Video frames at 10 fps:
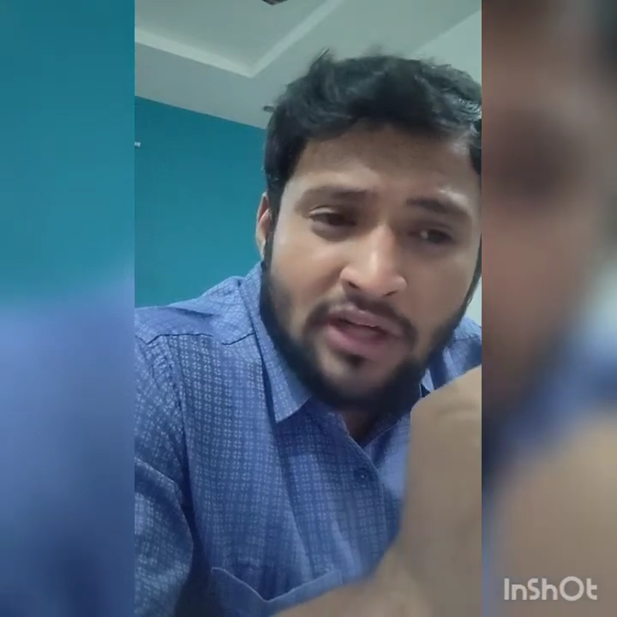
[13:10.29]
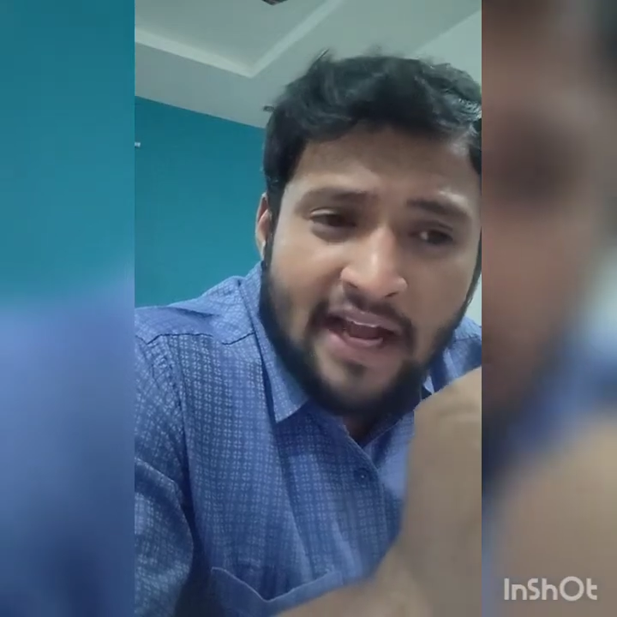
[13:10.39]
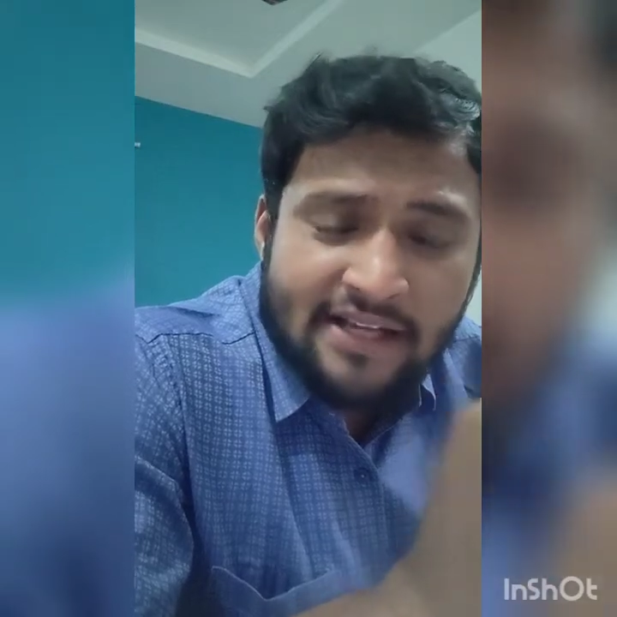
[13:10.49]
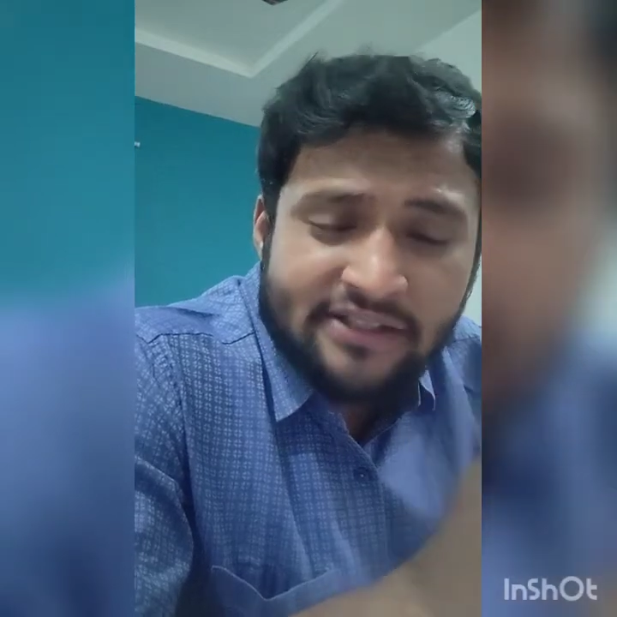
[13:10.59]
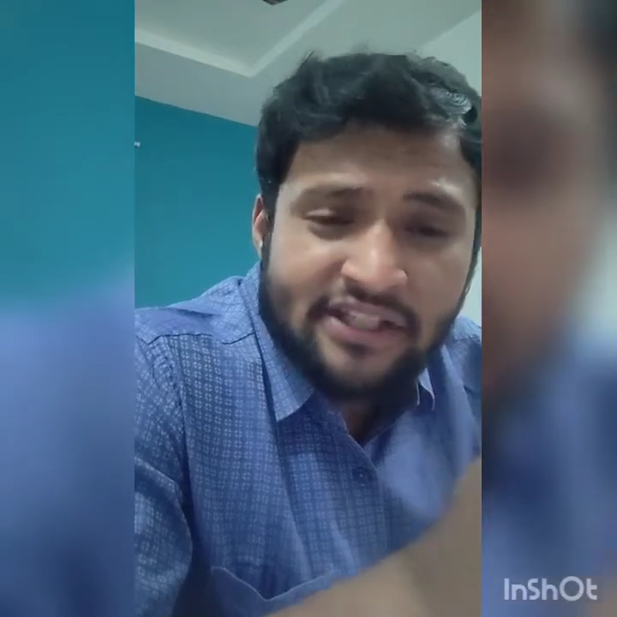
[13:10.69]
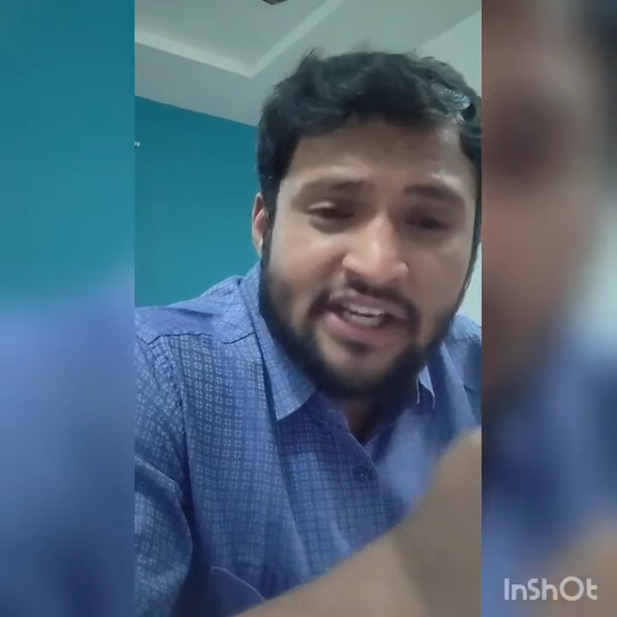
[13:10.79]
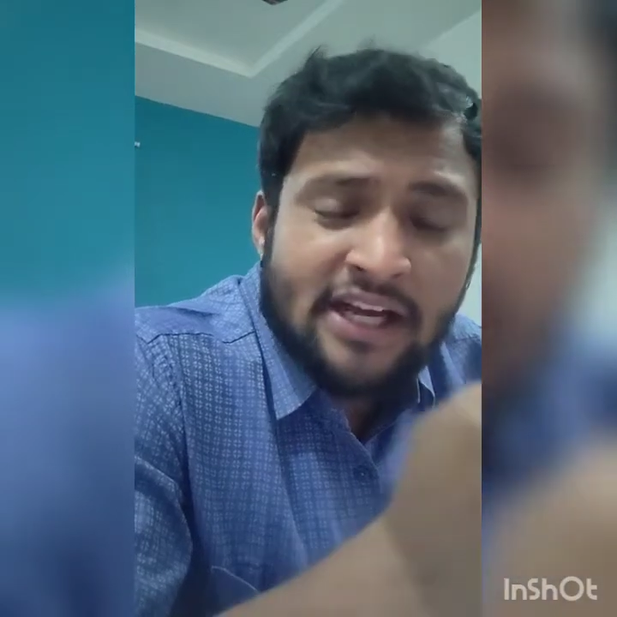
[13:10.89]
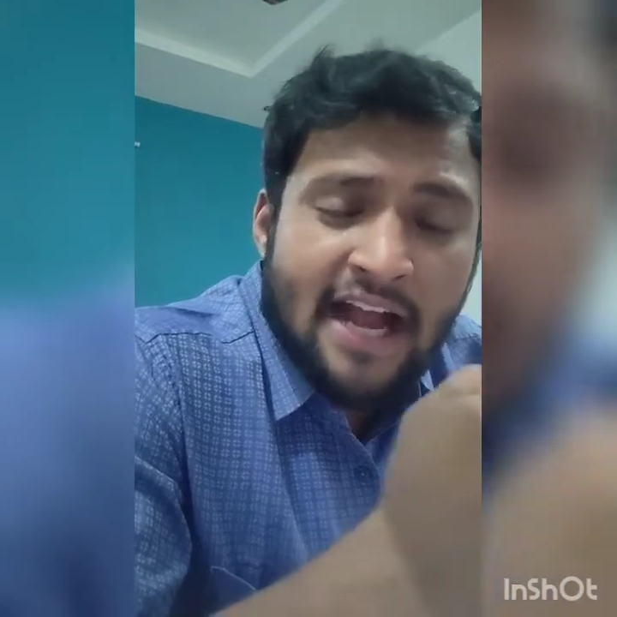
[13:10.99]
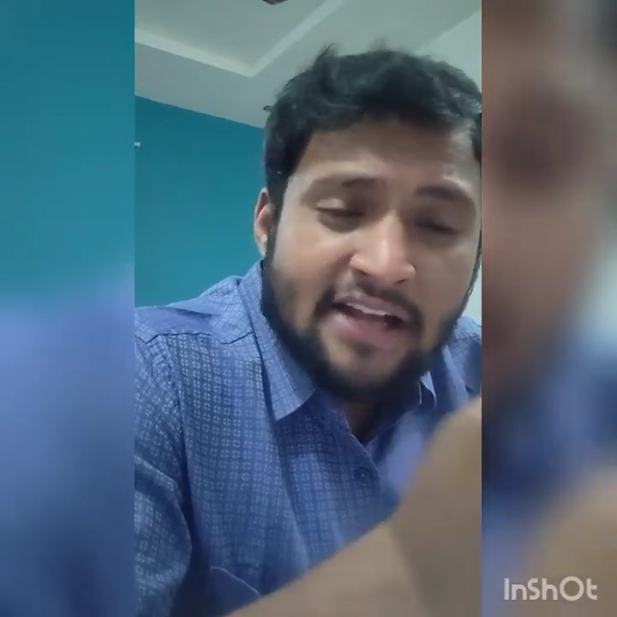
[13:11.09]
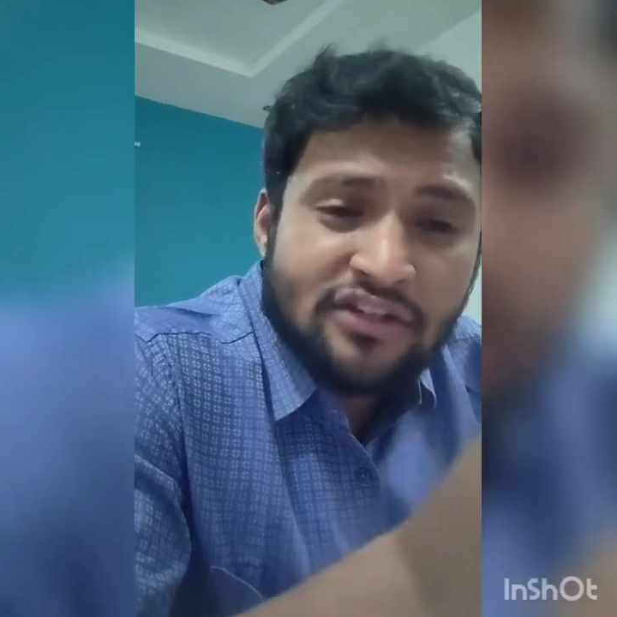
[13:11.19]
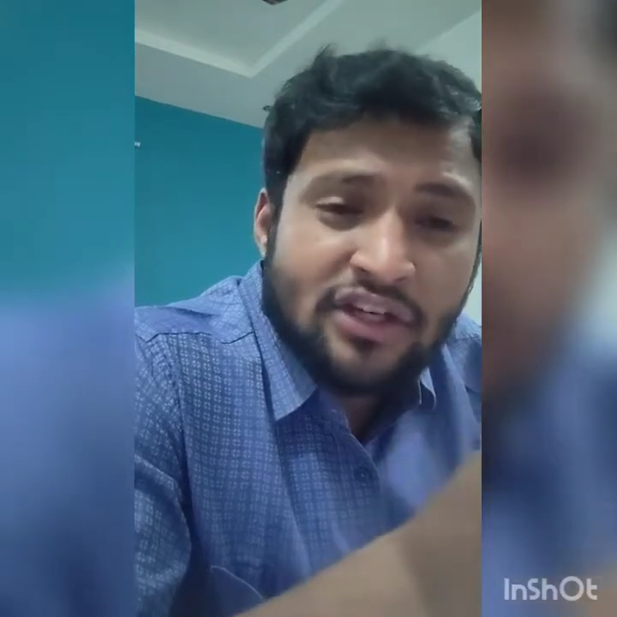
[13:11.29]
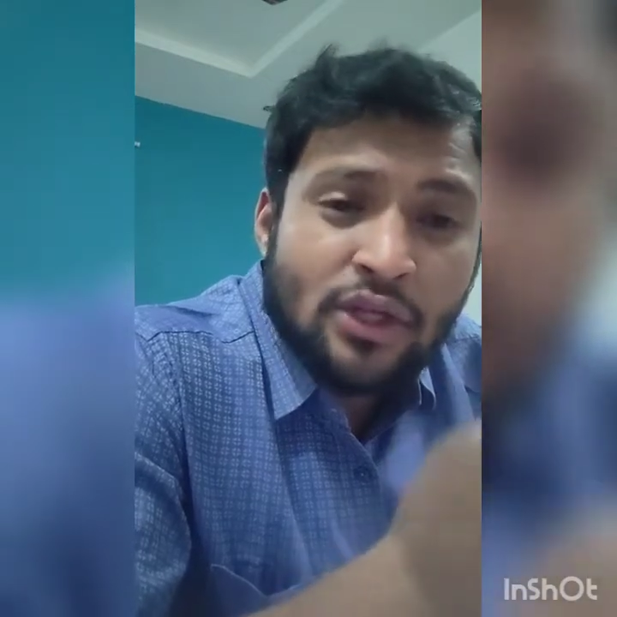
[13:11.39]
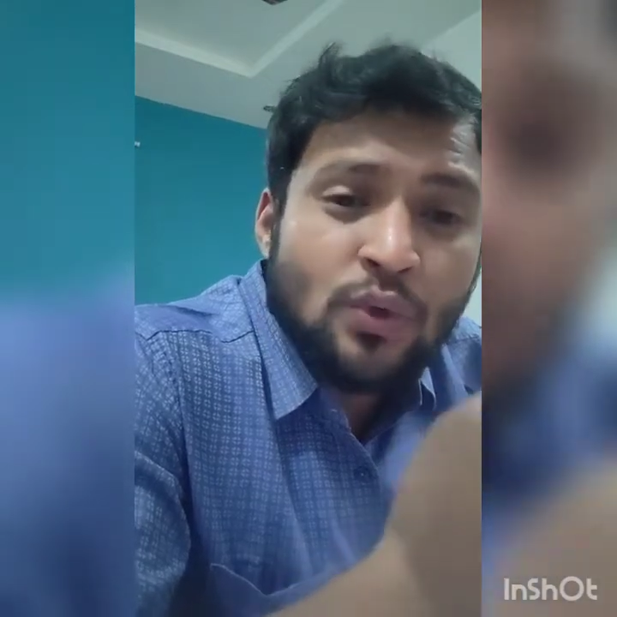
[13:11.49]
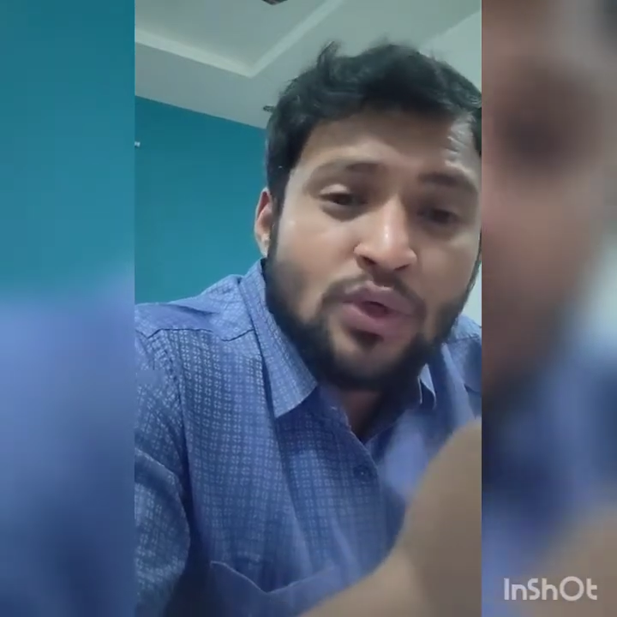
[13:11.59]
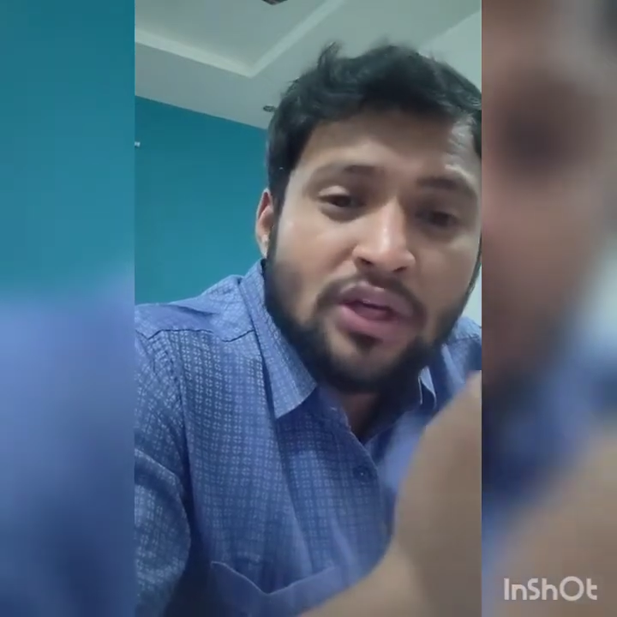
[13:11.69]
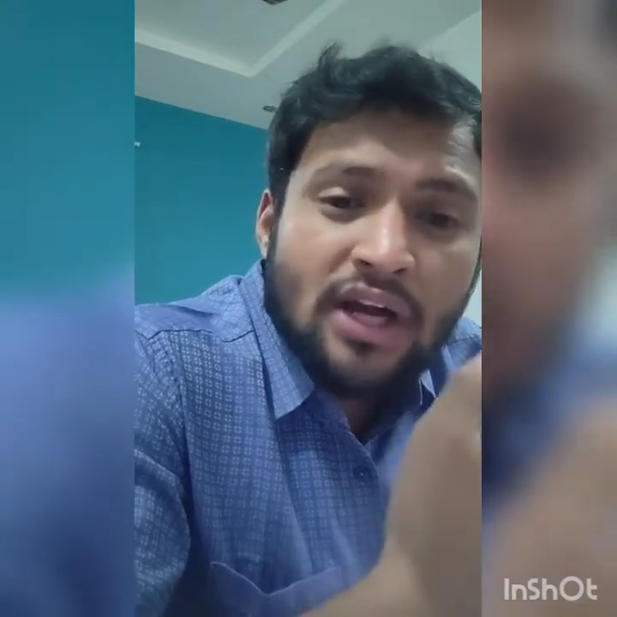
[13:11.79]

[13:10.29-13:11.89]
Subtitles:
as the new